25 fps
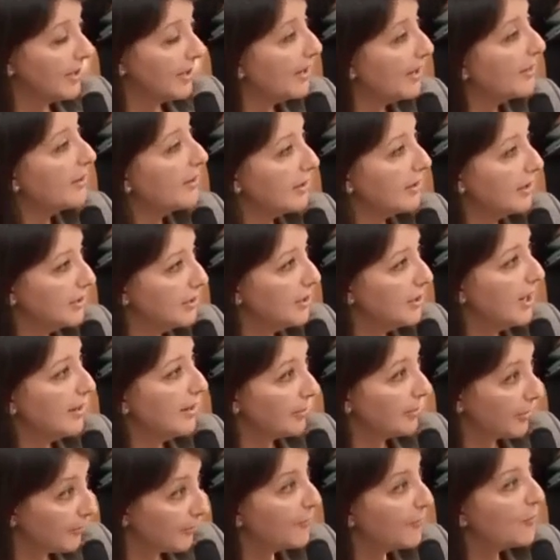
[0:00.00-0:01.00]
another
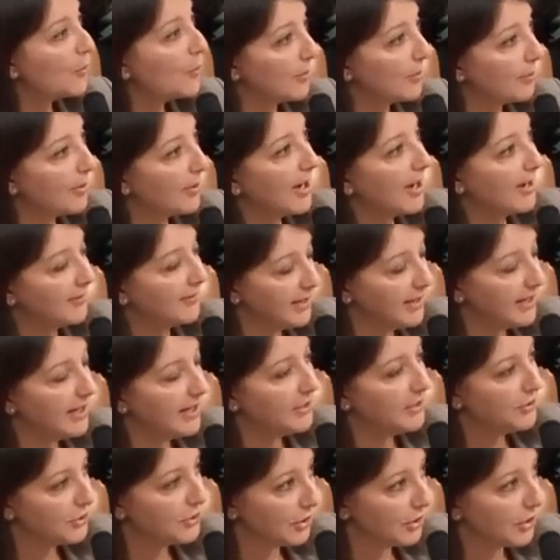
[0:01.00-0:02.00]
for-profit
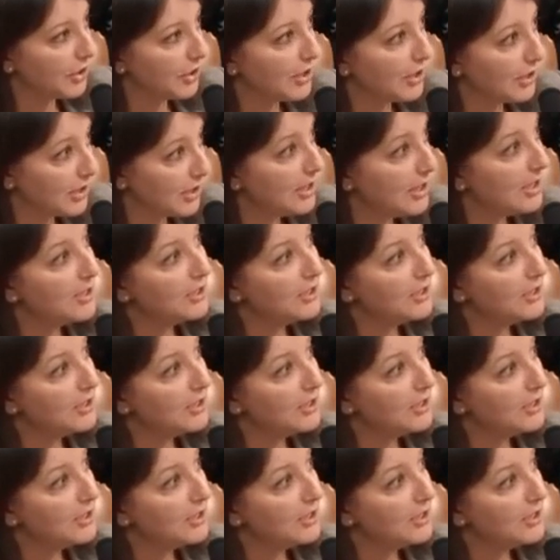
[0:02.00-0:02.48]
insurer.